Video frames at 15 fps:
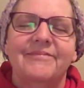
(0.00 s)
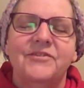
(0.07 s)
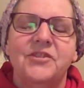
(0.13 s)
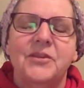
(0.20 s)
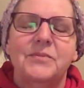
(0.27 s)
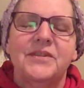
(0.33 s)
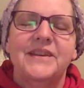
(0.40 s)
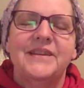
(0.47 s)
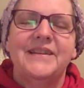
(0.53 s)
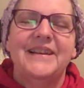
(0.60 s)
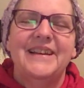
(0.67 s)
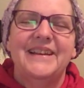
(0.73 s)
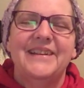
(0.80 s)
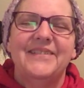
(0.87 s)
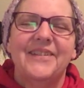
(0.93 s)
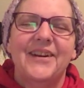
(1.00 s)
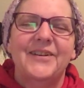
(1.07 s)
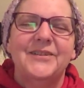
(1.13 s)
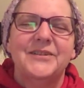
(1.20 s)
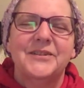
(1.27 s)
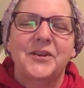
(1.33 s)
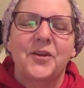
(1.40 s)
Gypsy
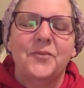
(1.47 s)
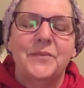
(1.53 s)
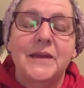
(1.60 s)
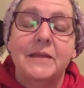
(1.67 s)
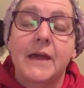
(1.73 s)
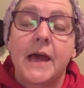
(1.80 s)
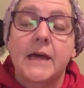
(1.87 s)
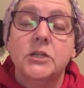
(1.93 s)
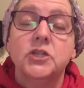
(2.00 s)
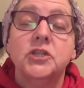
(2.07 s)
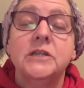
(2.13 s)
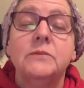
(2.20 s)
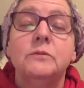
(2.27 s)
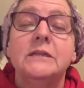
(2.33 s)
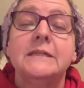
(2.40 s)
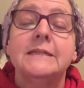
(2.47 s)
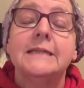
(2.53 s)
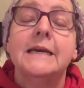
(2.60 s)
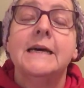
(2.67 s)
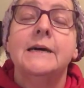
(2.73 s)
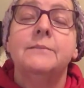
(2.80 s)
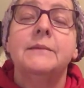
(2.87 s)
Rose told me that she was
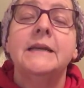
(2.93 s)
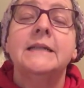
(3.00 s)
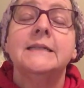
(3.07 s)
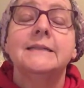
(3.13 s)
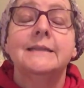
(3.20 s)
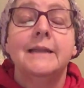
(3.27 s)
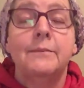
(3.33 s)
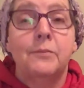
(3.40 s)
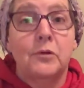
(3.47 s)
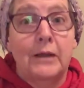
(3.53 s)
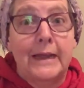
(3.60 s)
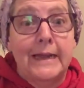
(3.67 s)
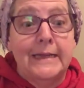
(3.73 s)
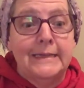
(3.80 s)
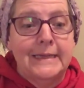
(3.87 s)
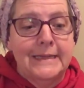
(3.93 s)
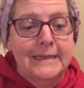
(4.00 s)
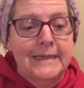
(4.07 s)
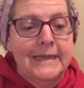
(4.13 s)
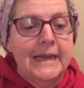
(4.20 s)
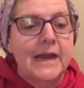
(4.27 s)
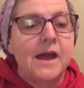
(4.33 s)
in Slumberland, I
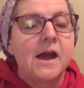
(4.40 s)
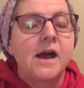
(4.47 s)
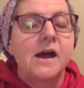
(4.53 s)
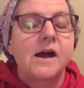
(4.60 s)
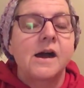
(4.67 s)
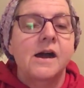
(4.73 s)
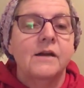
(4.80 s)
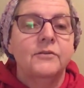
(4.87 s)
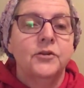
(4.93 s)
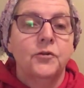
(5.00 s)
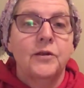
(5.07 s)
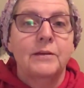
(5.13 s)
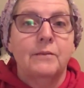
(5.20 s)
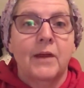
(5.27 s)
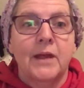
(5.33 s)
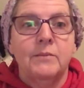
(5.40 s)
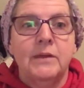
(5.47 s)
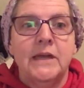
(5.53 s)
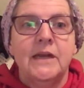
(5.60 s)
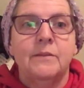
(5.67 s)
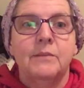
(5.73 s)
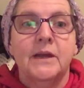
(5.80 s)
think, during my
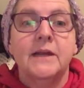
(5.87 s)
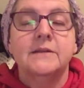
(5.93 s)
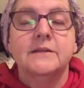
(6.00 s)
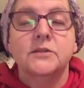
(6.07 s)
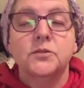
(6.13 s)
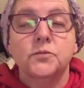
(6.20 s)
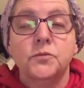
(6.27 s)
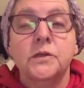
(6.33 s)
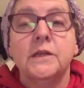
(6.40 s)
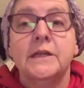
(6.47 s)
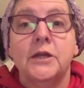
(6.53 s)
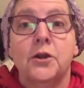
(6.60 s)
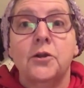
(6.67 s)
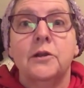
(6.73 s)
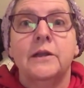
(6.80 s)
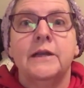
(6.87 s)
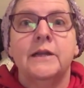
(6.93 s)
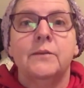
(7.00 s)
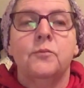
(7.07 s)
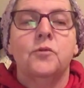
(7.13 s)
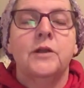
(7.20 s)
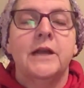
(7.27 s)
meeting, because it's really early in the
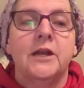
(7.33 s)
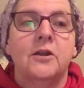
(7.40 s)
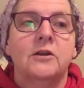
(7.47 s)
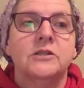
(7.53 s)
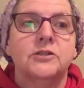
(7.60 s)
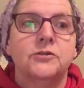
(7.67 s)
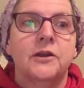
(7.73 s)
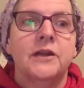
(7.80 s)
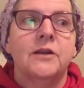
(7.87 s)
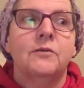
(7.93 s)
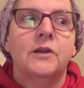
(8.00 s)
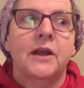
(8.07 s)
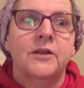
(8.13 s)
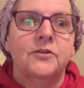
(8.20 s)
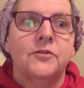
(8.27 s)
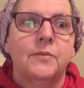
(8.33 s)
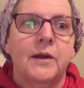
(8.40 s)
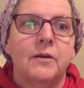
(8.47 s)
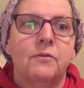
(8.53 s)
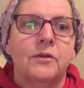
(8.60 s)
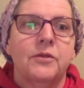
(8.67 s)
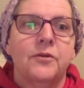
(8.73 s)
morning in Australia when I do my
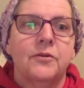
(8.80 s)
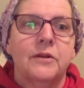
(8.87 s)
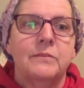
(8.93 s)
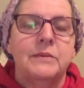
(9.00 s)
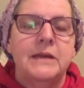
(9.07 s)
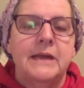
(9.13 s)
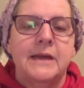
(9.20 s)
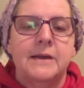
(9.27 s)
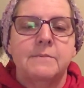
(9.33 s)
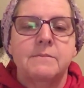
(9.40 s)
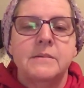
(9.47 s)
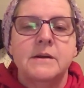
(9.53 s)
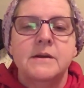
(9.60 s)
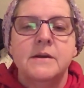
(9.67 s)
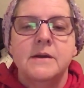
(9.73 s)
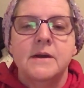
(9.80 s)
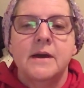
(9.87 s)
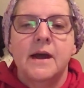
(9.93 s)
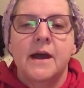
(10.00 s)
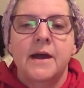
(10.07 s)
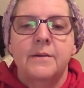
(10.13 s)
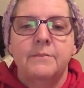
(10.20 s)
1:30 p.m.
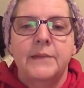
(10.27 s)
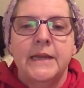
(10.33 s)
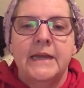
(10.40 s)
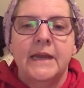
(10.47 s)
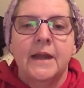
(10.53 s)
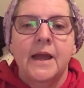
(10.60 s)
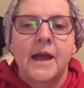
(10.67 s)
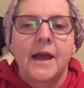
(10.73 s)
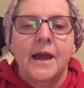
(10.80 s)
Meeting.